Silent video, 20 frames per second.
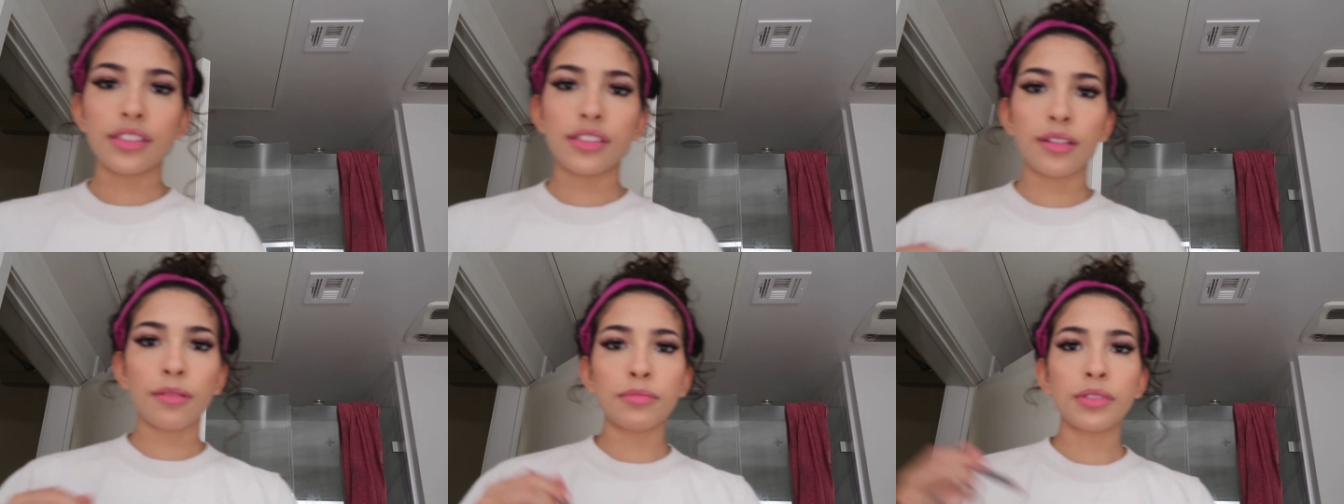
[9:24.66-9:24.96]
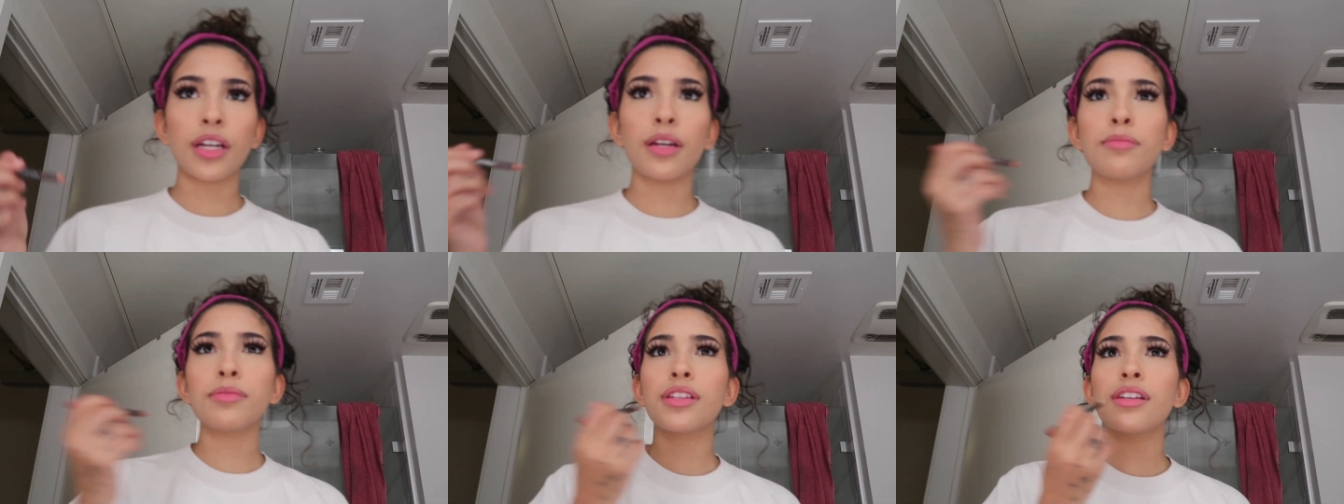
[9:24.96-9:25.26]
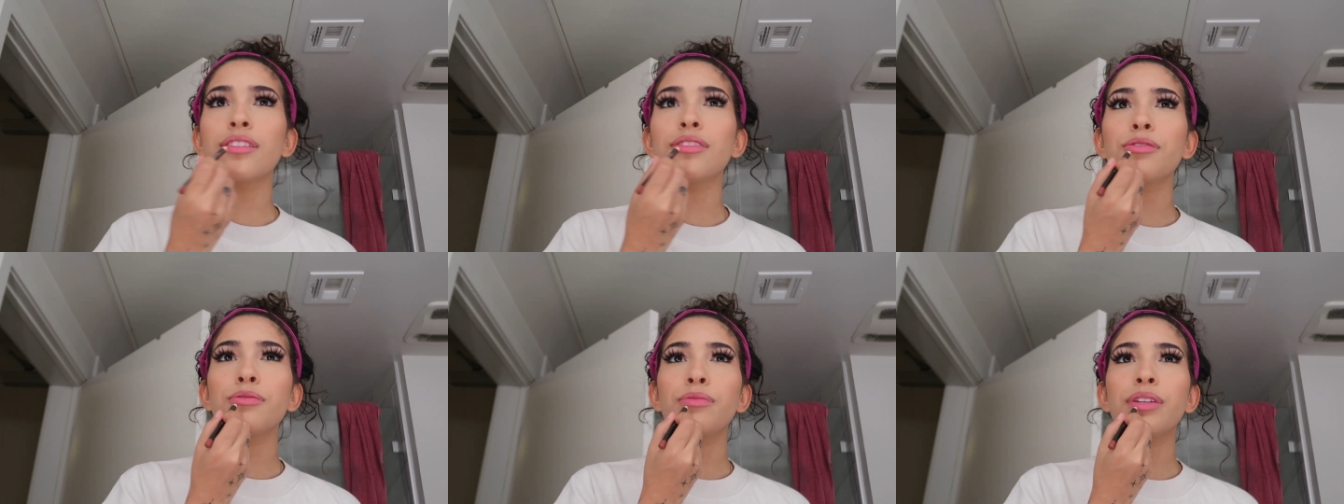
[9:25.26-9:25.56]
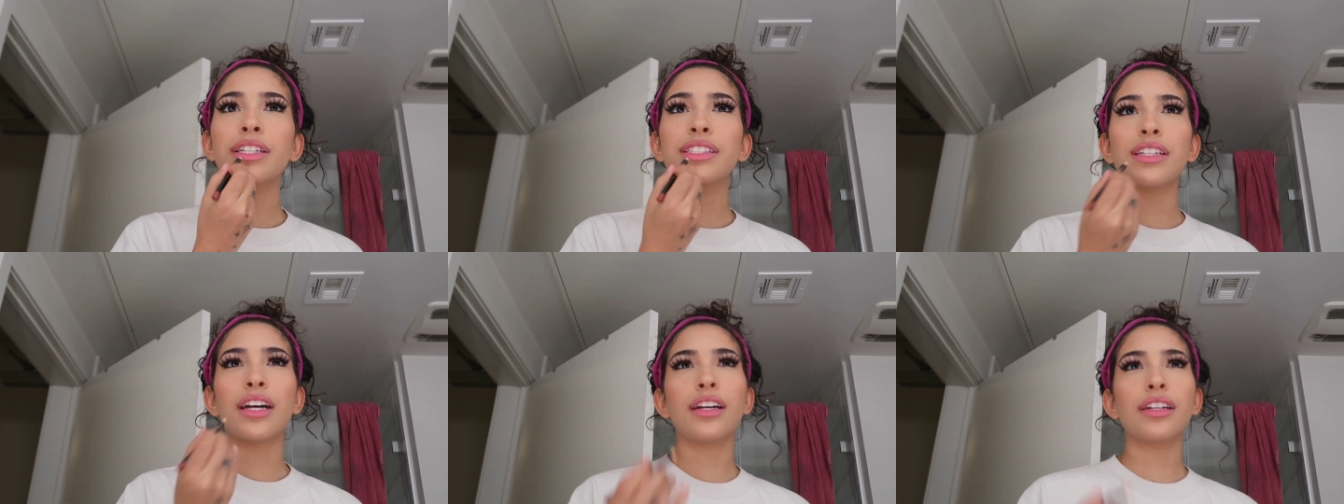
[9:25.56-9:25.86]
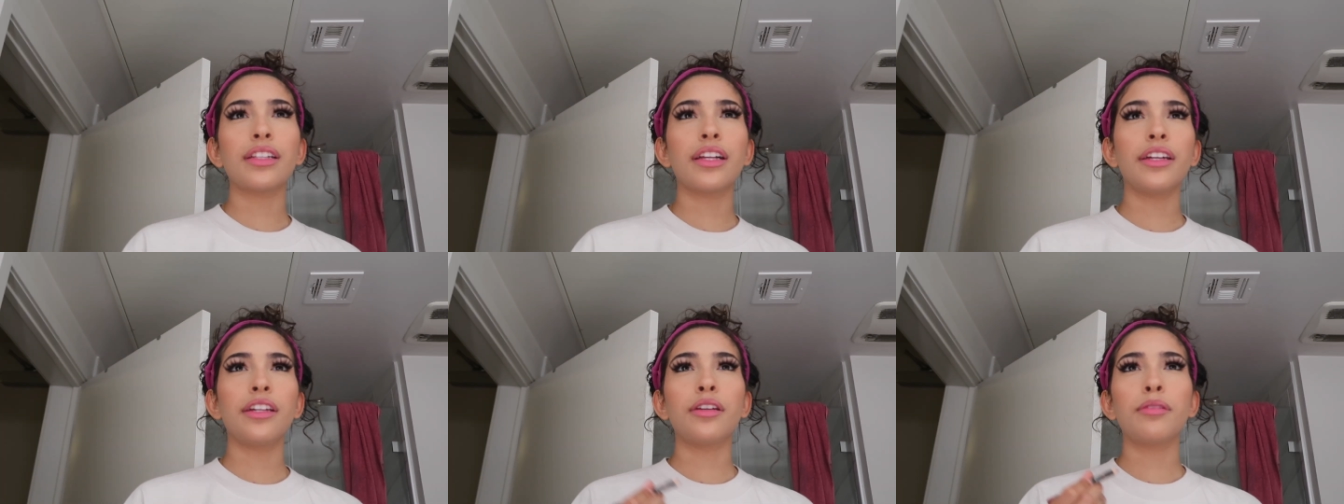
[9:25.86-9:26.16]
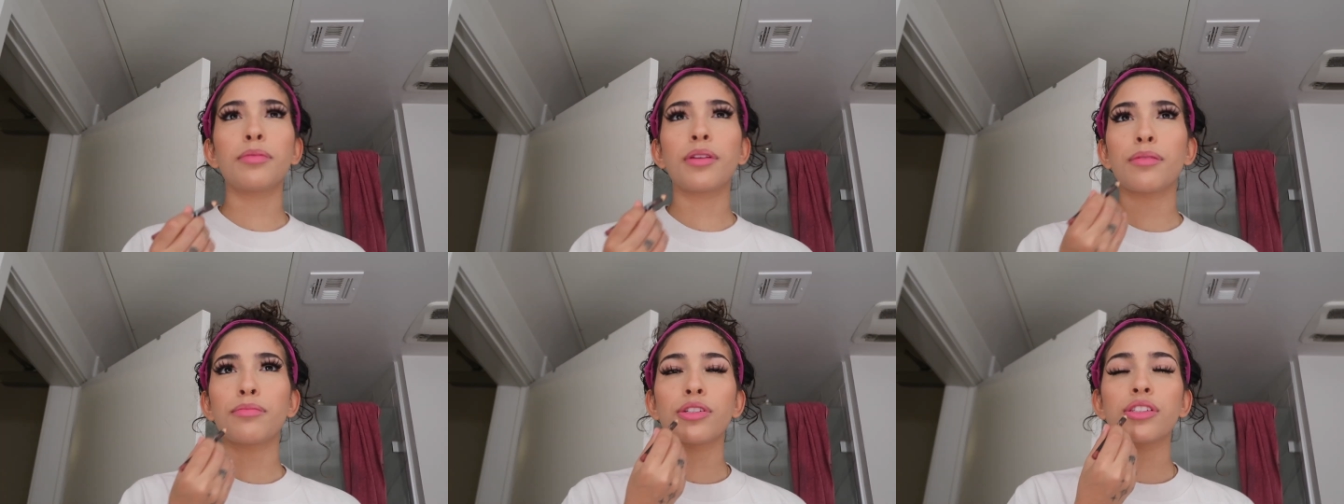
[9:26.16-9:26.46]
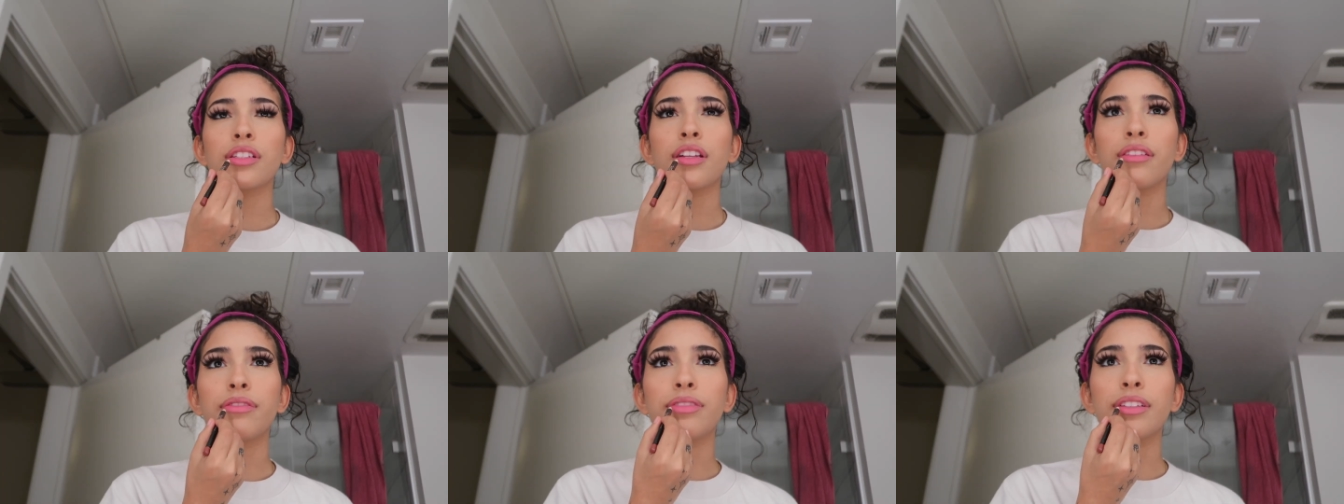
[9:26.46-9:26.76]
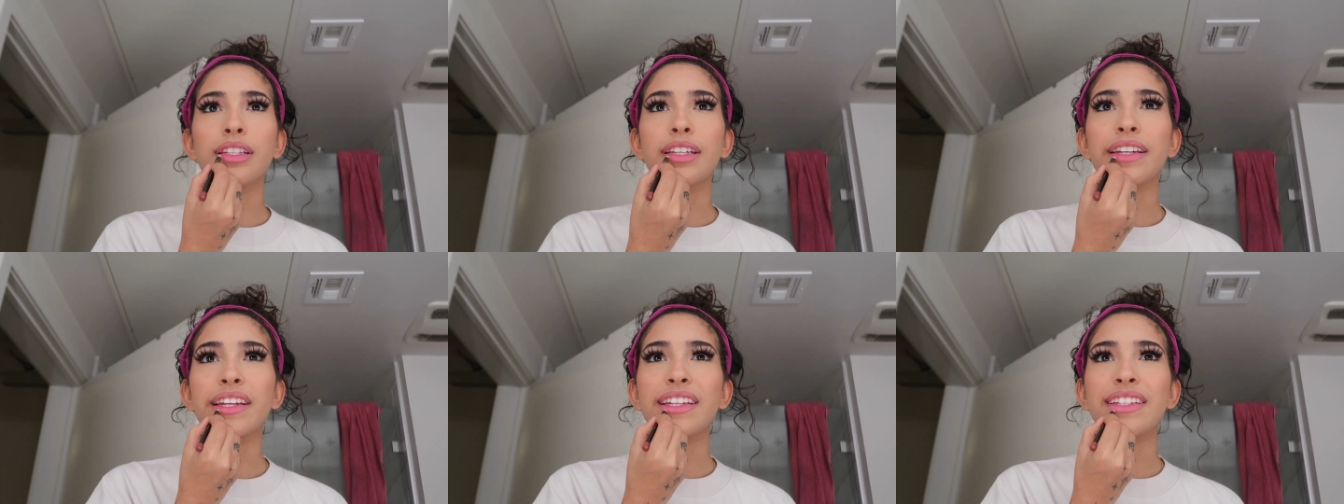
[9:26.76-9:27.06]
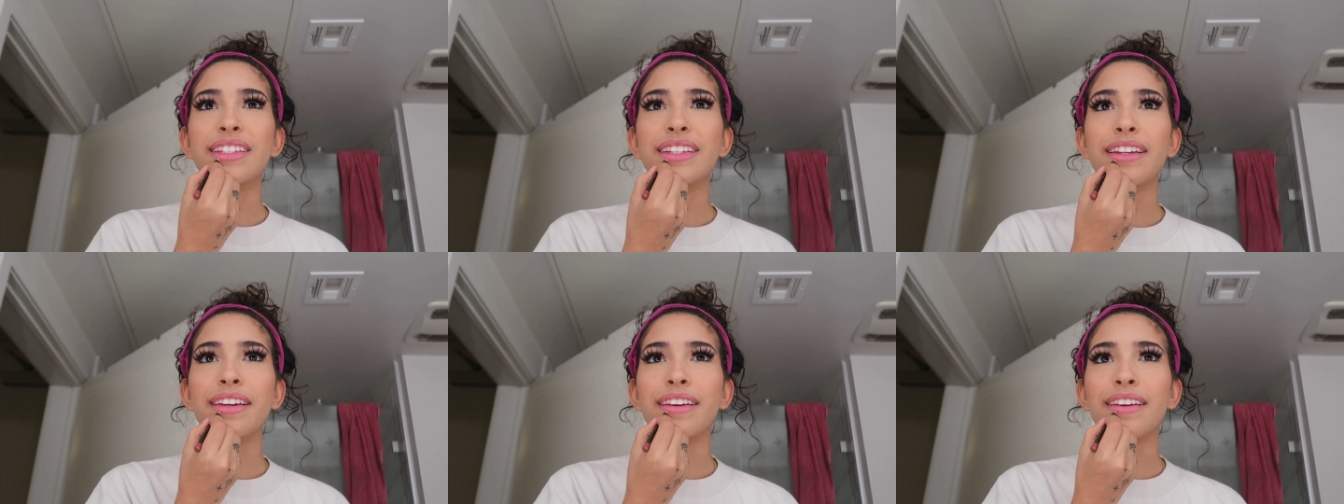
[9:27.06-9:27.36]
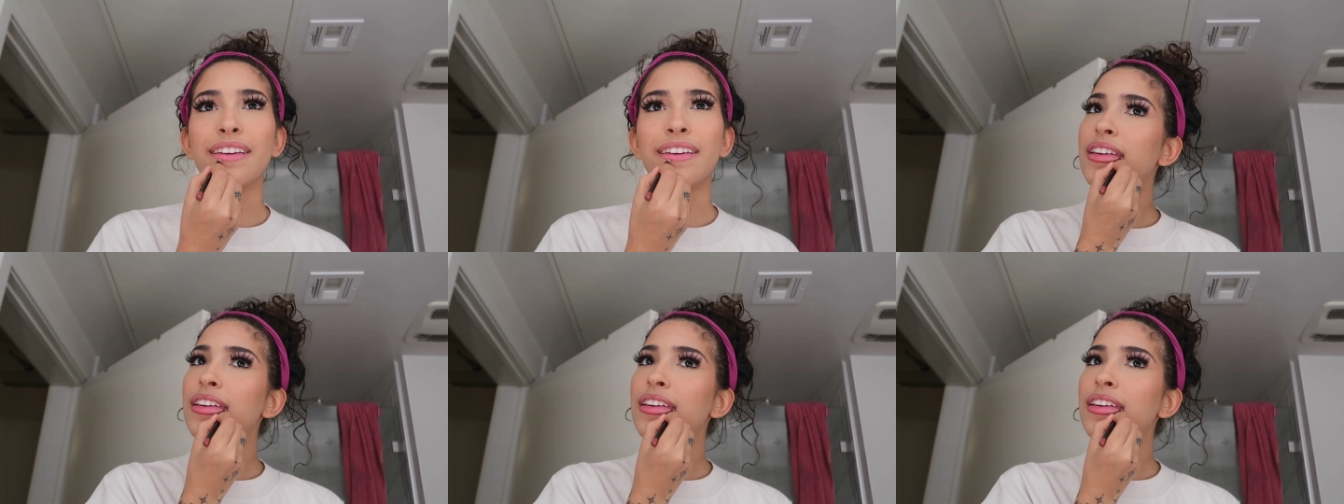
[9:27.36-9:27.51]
sometimes I'll do winged eyeliner, but I'm just not feeling it today.